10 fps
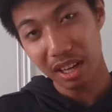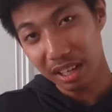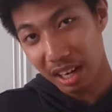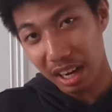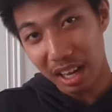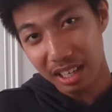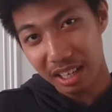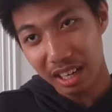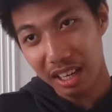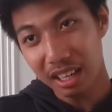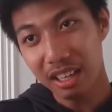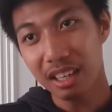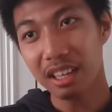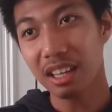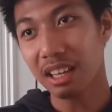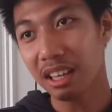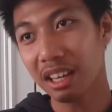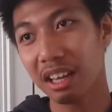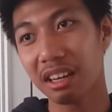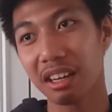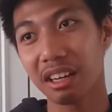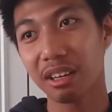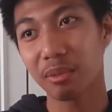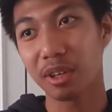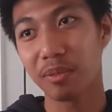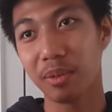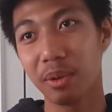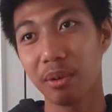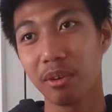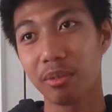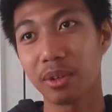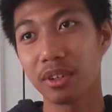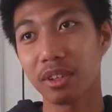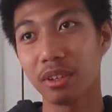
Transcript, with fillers: like the last day, and then we flew over